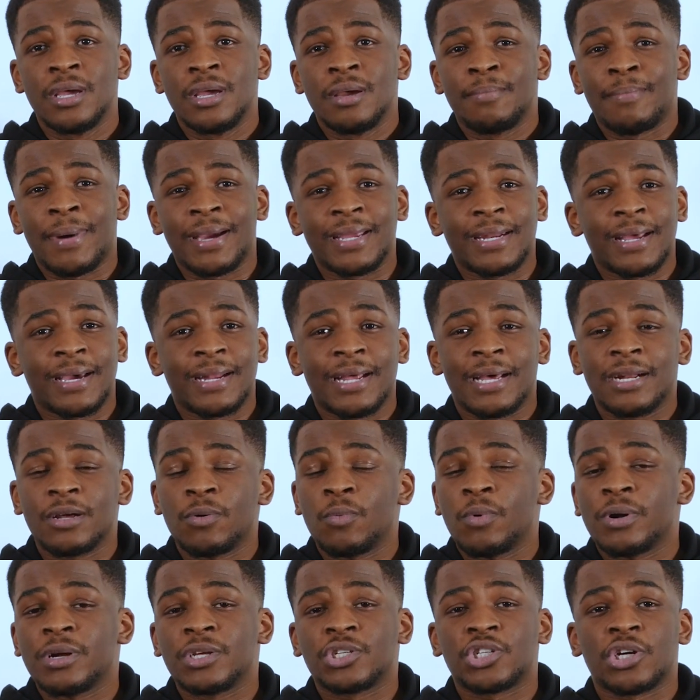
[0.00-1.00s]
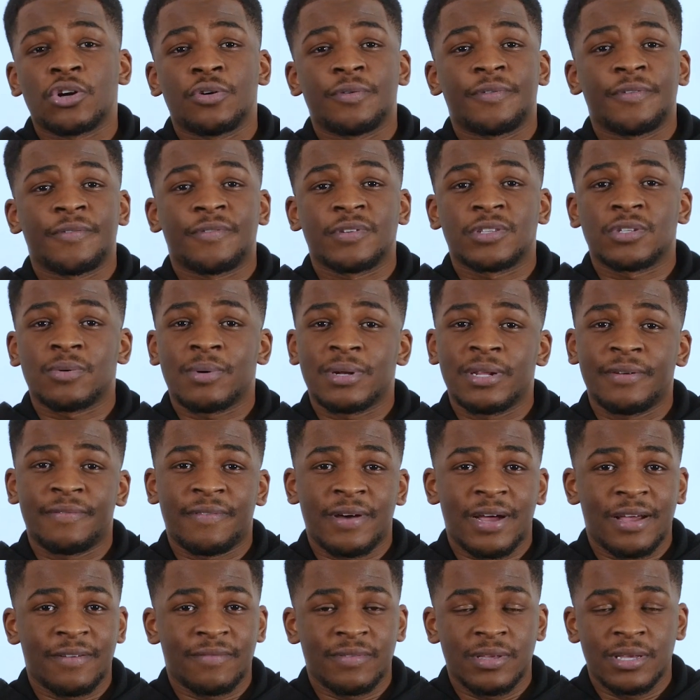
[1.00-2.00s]
Man United hadn't won a trophy for
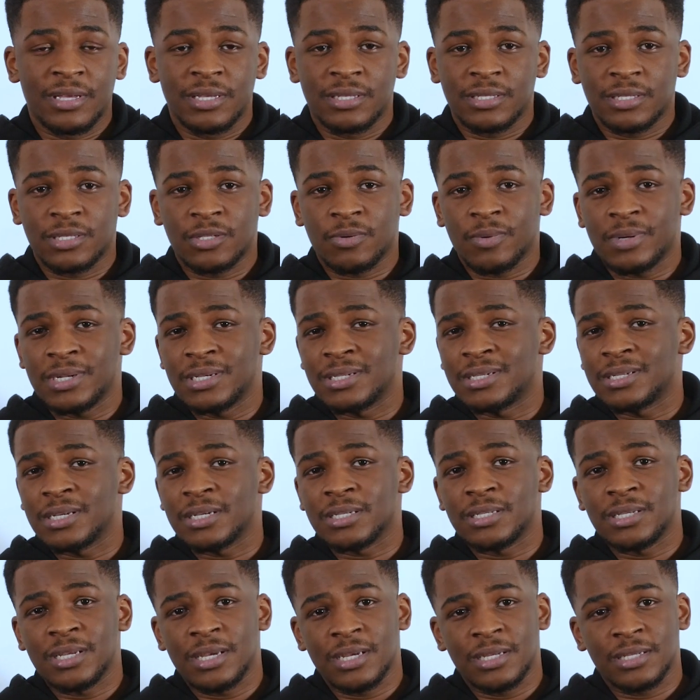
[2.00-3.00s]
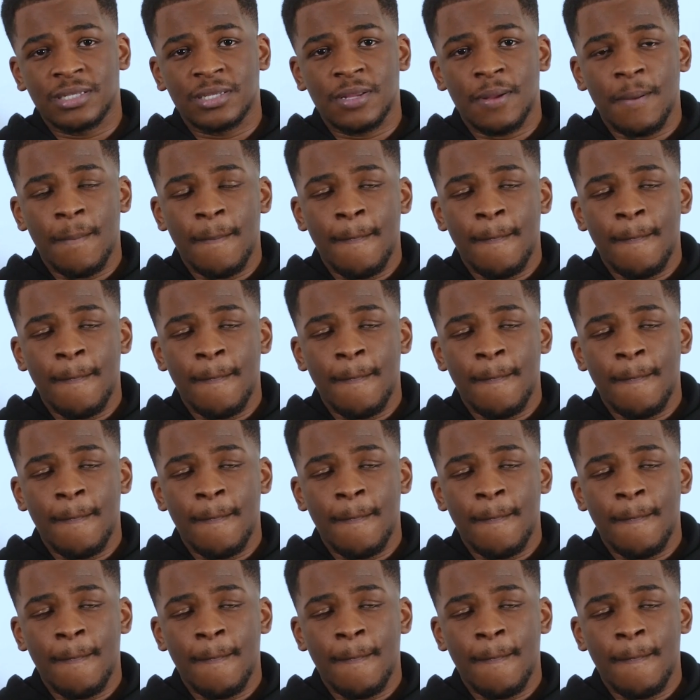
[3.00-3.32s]
25 years, 26 years.